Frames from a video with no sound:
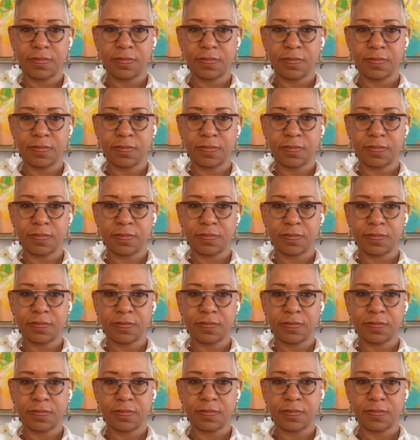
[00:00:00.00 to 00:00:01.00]

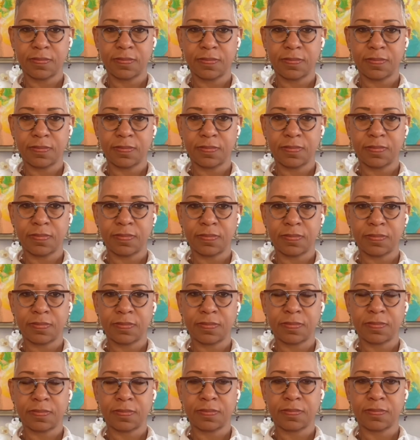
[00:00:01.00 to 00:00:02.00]

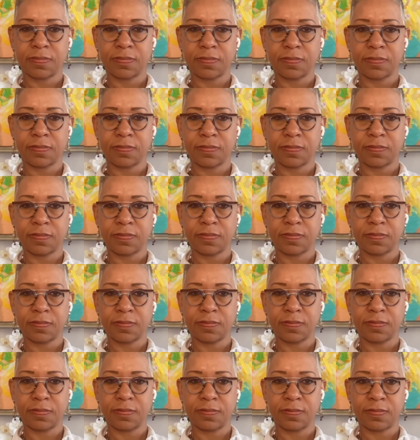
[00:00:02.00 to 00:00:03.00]

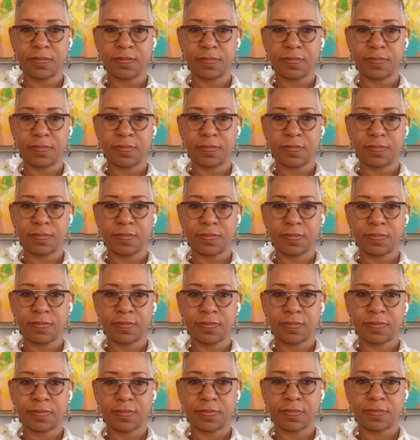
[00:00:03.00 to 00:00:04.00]

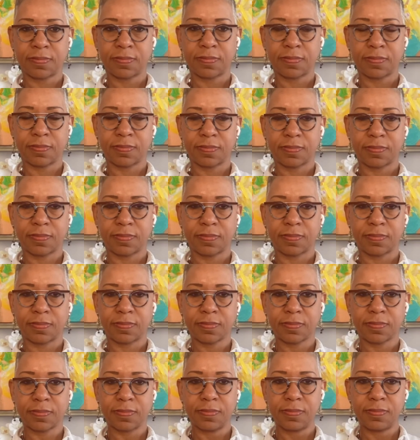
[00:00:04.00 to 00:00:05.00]

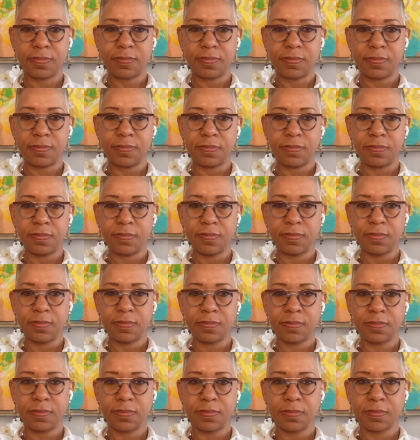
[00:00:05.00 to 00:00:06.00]

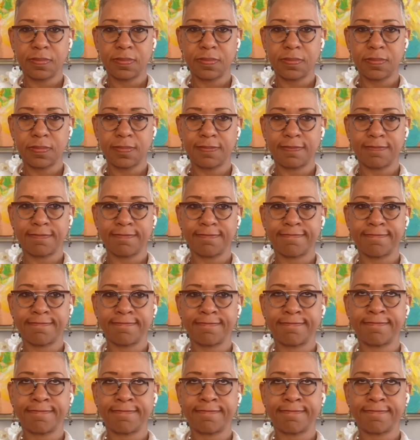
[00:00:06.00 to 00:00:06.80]
No words are spoken by the person on screen.